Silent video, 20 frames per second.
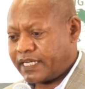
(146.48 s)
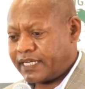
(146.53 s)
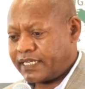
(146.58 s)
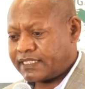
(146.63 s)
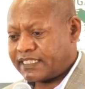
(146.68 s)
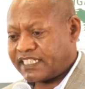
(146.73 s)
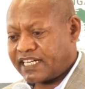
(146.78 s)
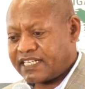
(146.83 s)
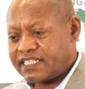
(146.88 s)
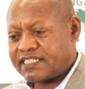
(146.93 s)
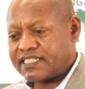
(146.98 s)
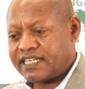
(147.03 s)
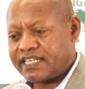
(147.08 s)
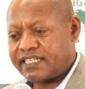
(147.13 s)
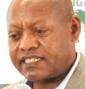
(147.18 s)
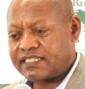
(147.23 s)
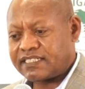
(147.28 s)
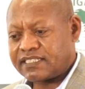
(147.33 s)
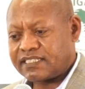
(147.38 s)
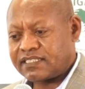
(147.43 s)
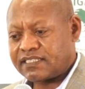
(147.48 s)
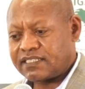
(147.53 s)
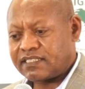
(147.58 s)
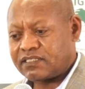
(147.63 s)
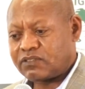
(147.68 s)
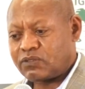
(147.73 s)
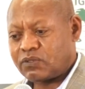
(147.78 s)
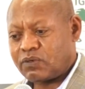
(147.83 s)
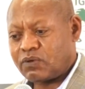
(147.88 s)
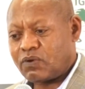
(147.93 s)
translate
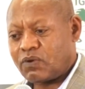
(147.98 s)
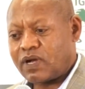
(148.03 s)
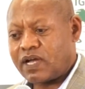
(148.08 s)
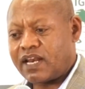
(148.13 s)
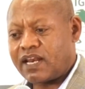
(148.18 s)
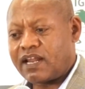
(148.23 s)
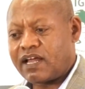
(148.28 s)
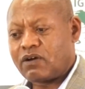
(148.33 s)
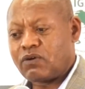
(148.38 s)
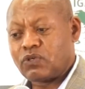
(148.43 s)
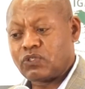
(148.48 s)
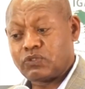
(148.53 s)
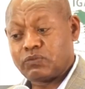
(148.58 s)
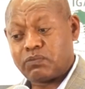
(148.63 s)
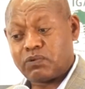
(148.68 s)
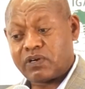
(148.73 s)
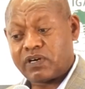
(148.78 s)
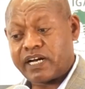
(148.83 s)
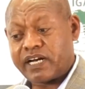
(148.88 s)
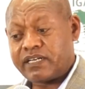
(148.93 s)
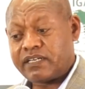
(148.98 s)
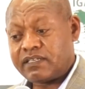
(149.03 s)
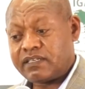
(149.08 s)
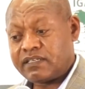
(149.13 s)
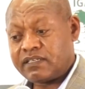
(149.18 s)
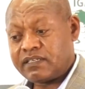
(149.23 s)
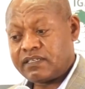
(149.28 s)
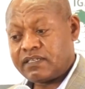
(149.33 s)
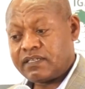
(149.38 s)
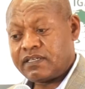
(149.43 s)
to local language Buran,
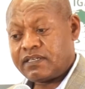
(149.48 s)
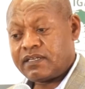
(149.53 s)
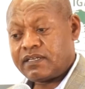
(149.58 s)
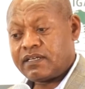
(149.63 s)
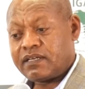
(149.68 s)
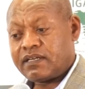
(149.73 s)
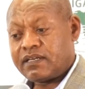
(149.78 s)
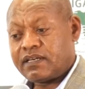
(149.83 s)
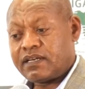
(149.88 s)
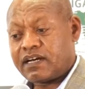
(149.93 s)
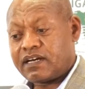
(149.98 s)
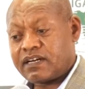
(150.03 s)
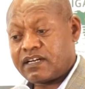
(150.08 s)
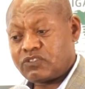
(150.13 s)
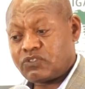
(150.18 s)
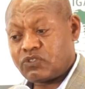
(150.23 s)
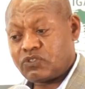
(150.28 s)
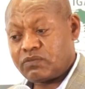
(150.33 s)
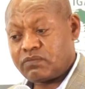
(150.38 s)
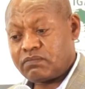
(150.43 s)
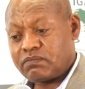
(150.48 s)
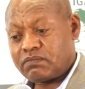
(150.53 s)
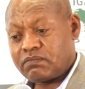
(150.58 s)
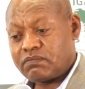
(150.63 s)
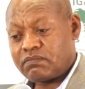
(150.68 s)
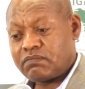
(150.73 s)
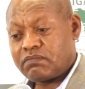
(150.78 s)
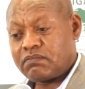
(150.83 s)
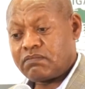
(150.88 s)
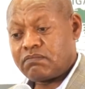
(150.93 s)
Nangatum,
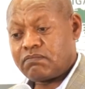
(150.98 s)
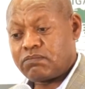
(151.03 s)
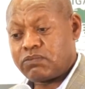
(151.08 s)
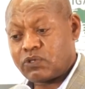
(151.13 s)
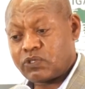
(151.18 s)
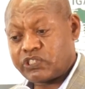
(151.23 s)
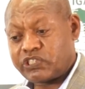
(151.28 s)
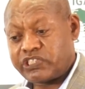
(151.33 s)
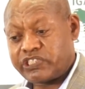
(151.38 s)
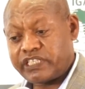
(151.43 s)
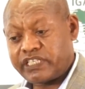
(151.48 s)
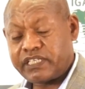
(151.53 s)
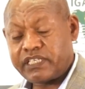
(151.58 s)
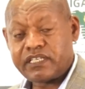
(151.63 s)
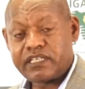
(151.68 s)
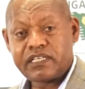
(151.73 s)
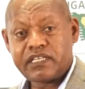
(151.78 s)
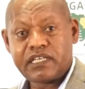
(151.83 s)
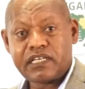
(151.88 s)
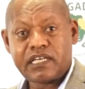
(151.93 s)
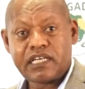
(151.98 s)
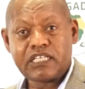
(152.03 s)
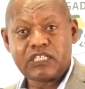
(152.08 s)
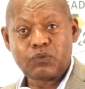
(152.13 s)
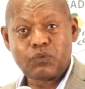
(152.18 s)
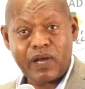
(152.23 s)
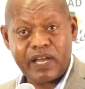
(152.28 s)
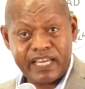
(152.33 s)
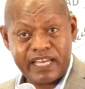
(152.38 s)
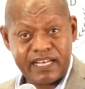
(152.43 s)
Burji,
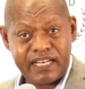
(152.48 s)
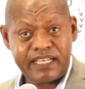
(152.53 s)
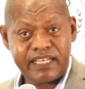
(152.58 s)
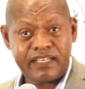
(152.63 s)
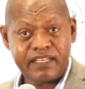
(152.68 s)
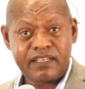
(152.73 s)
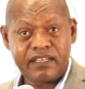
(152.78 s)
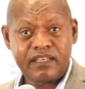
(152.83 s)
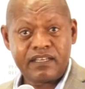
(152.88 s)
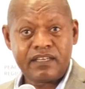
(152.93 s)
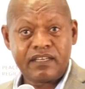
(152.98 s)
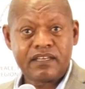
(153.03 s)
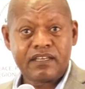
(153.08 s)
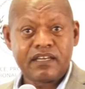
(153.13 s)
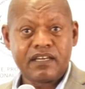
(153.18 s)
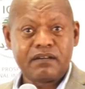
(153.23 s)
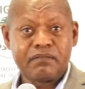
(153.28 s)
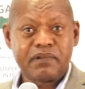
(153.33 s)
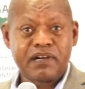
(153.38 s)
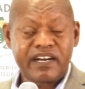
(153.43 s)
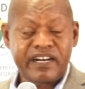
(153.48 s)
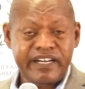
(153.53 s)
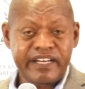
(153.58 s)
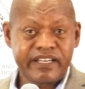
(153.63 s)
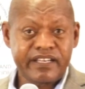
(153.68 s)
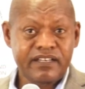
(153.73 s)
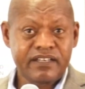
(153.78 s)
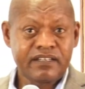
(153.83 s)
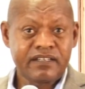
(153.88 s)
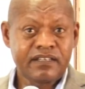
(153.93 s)
Swahili,
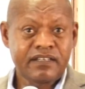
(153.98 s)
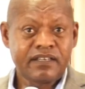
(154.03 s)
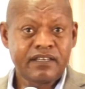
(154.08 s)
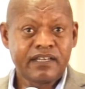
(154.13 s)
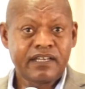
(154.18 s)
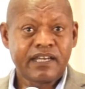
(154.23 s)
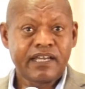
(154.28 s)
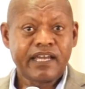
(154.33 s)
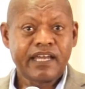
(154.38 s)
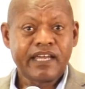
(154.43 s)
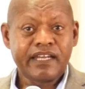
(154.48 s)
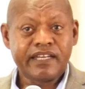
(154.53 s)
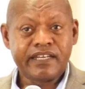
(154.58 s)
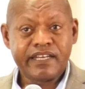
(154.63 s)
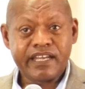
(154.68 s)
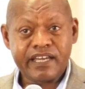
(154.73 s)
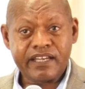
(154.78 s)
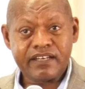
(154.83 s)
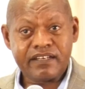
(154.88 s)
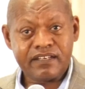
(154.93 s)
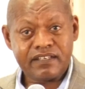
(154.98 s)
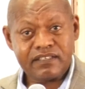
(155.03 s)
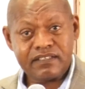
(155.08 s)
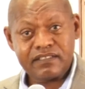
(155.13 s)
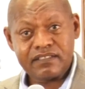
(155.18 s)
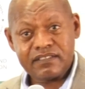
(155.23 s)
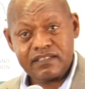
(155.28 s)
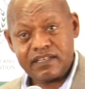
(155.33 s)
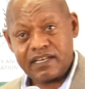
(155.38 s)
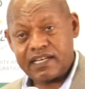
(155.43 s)
Amharic, and
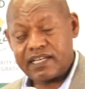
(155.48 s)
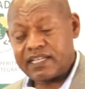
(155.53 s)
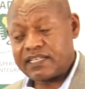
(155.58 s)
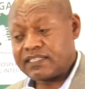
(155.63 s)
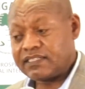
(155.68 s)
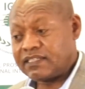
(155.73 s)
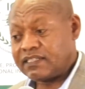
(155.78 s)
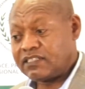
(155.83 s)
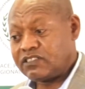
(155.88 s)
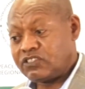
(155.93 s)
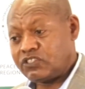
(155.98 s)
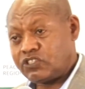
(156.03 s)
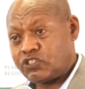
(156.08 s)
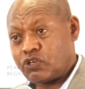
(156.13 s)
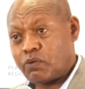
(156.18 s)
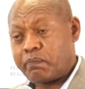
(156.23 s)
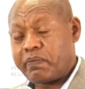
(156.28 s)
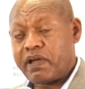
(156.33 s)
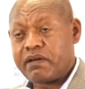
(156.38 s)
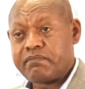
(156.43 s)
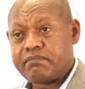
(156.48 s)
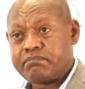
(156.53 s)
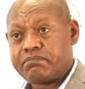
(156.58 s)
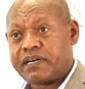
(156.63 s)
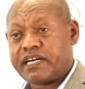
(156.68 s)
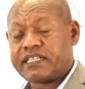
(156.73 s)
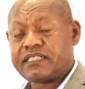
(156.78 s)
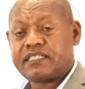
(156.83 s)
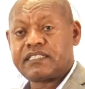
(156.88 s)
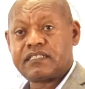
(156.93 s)
then in Ethiopian
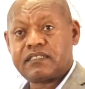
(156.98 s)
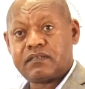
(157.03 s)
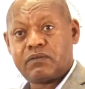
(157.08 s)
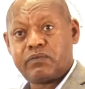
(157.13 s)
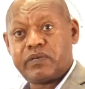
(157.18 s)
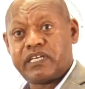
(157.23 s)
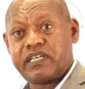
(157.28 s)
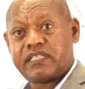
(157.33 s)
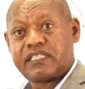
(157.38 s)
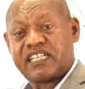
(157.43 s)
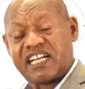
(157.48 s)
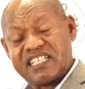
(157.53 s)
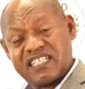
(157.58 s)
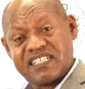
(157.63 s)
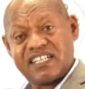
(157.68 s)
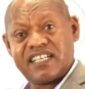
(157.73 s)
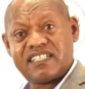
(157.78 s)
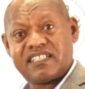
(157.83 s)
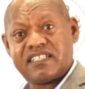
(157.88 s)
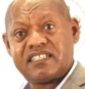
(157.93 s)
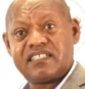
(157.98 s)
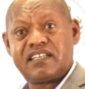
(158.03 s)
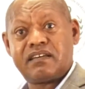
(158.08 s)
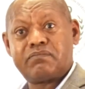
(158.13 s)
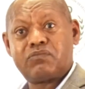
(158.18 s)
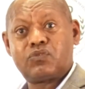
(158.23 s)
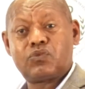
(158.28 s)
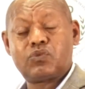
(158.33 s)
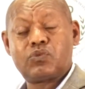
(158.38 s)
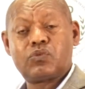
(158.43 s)
part, we translated
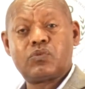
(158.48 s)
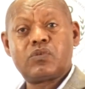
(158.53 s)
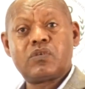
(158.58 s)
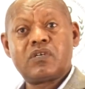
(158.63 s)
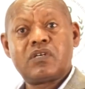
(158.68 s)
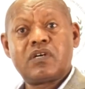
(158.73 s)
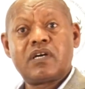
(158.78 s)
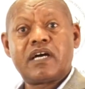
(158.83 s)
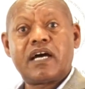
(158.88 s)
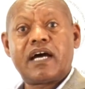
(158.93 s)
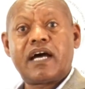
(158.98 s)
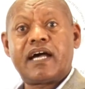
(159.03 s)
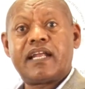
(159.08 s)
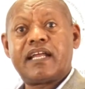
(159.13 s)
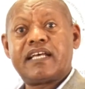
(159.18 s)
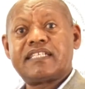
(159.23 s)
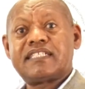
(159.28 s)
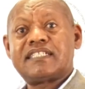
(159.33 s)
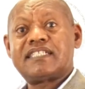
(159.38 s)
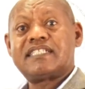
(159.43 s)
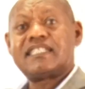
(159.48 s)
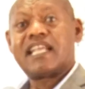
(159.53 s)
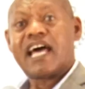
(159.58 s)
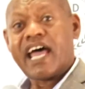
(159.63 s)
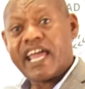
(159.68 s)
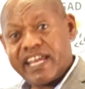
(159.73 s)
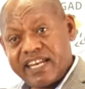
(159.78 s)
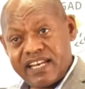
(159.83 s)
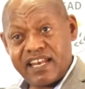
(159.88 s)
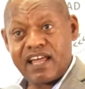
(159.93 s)
them to another
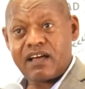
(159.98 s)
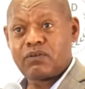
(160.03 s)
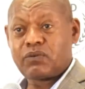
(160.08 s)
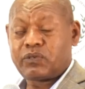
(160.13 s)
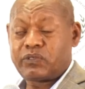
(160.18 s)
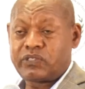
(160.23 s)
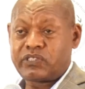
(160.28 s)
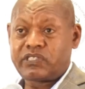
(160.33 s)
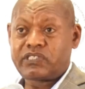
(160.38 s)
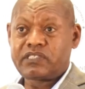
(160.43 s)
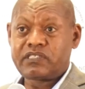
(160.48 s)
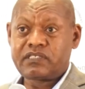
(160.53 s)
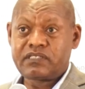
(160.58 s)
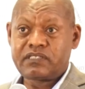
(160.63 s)
9 languages.